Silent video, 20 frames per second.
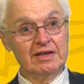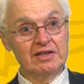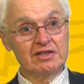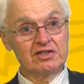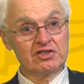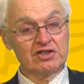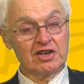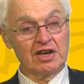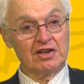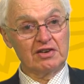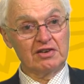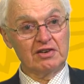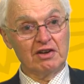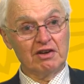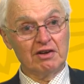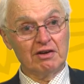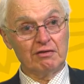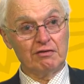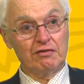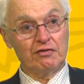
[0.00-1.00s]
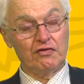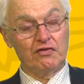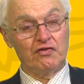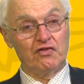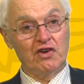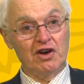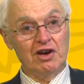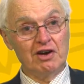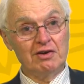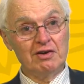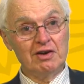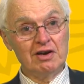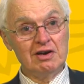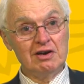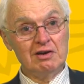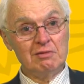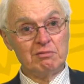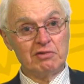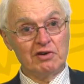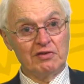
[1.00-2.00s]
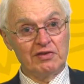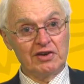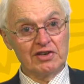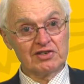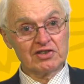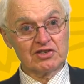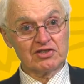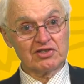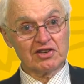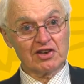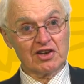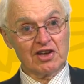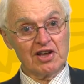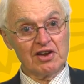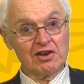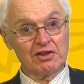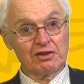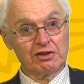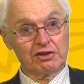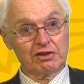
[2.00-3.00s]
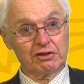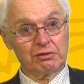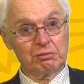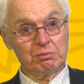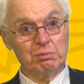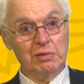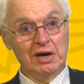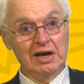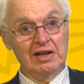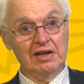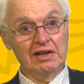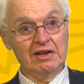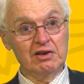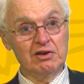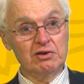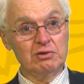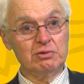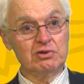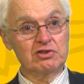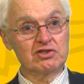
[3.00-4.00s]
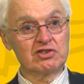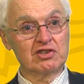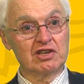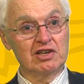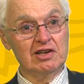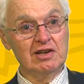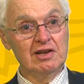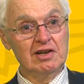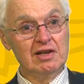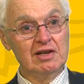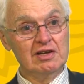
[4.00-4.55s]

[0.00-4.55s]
son of Professor Sir Kenneth Bailey, who was the